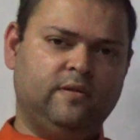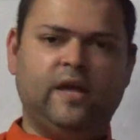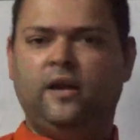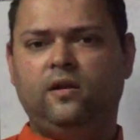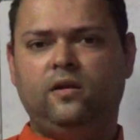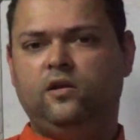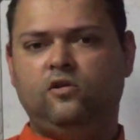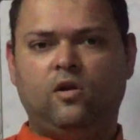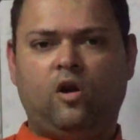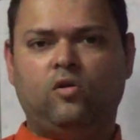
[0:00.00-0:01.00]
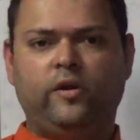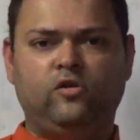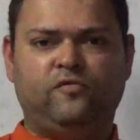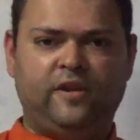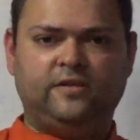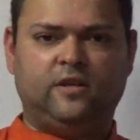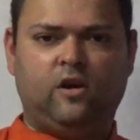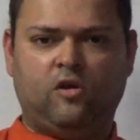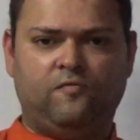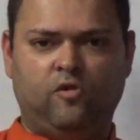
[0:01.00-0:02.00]
then you're not going to face a
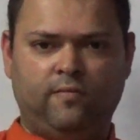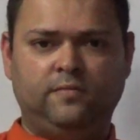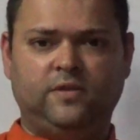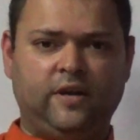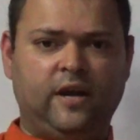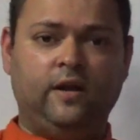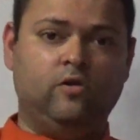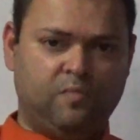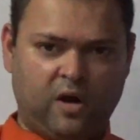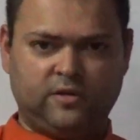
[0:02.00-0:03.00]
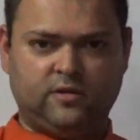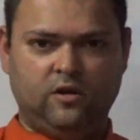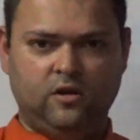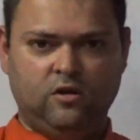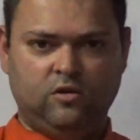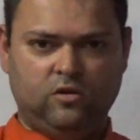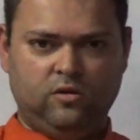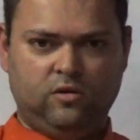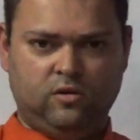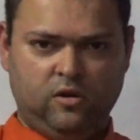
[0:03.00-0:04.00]
lot of problems in getting good marks.
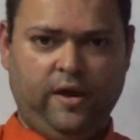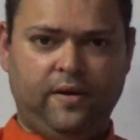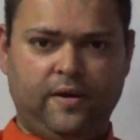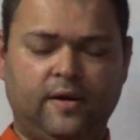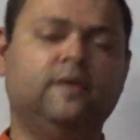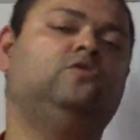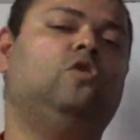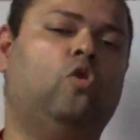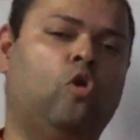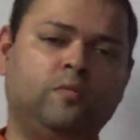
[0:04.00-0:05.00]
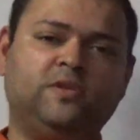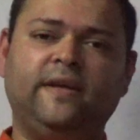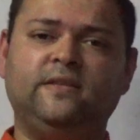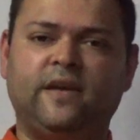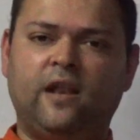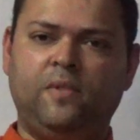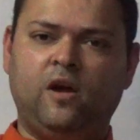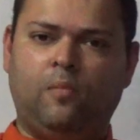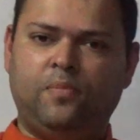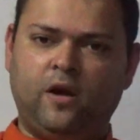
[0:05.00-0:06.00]
Okay, so home science can be
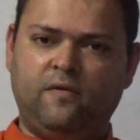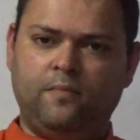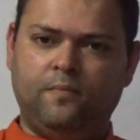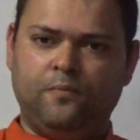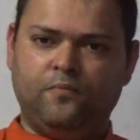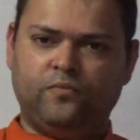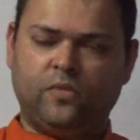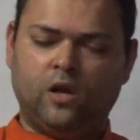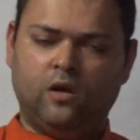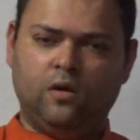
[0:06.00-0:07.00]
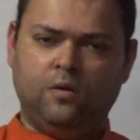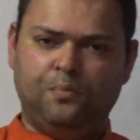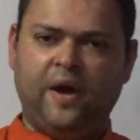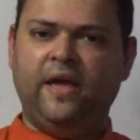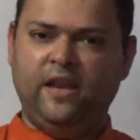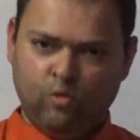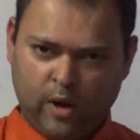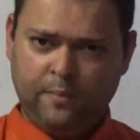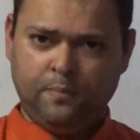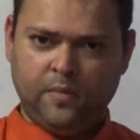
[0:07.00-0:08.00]
opted by
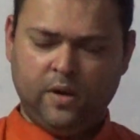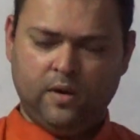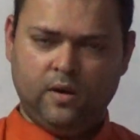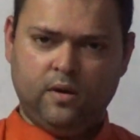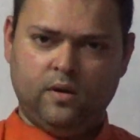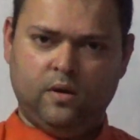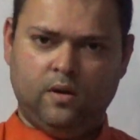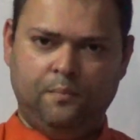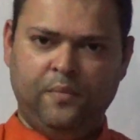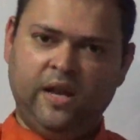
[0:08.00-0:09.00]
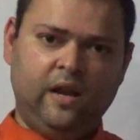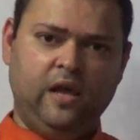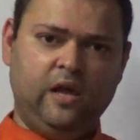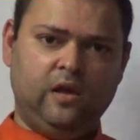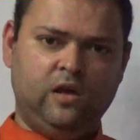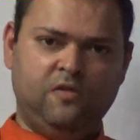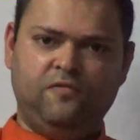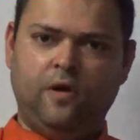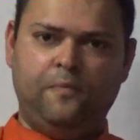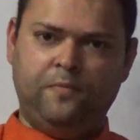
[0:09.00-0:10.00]
anyone, mainly if
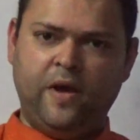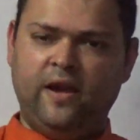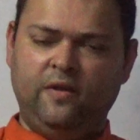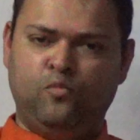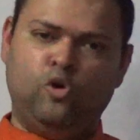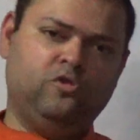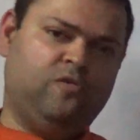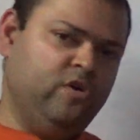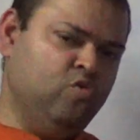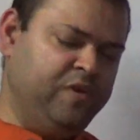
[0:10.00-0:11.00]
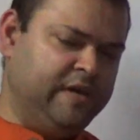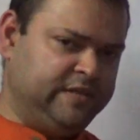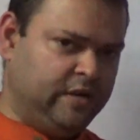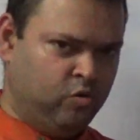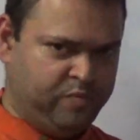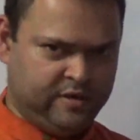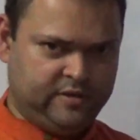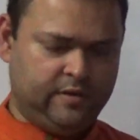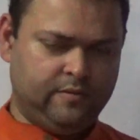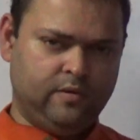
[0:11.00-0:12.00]
you are preparing both for UPSC and OPSC.